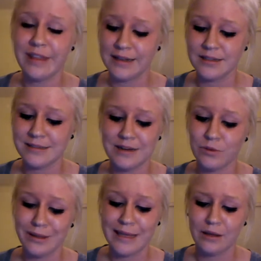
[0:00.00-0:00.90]
that doesn't
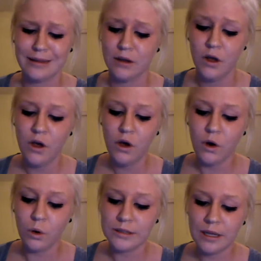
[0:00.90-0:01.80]
even really count.
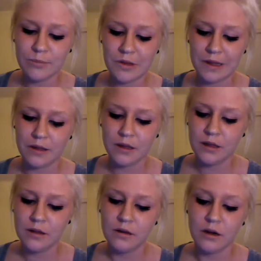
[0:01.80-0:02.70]
Only up to
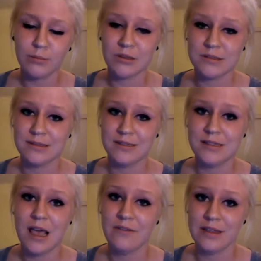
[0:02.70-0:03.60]
number
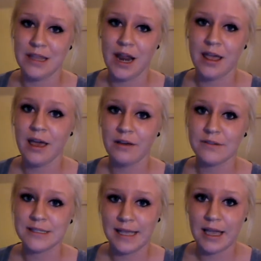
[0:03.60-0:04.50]
7 that I have
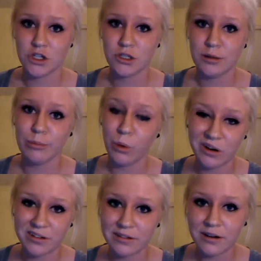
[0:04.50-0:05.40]
is actually
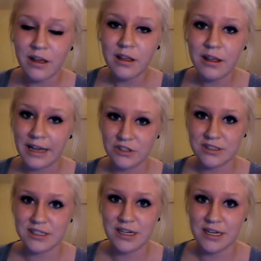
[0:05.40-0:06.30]
important. I
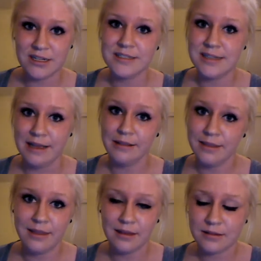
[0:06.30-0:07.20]
just needed 10
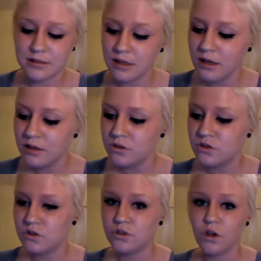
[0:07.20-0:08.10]
things.
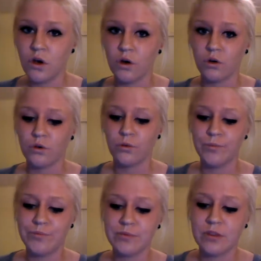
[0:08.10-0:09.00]

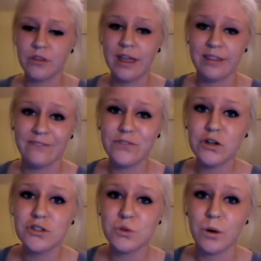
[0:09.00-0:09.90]
So, okay, the
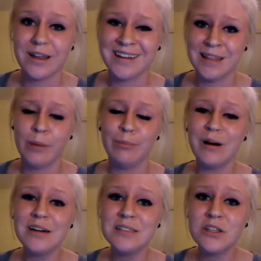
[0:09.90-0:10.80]
first one that
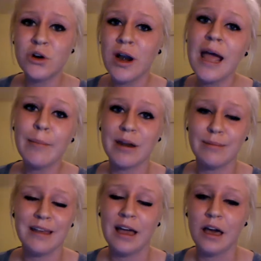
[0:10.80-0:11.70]
bugs the crap out of
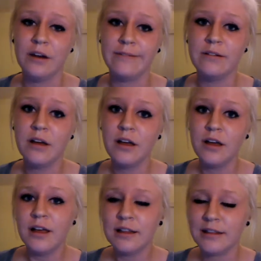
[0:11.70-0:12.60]
me out of
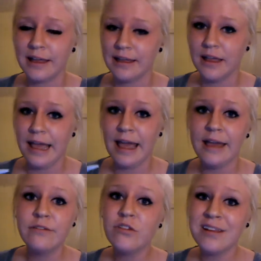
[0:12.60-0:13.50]

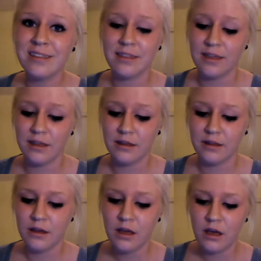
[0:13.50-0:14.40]
everything,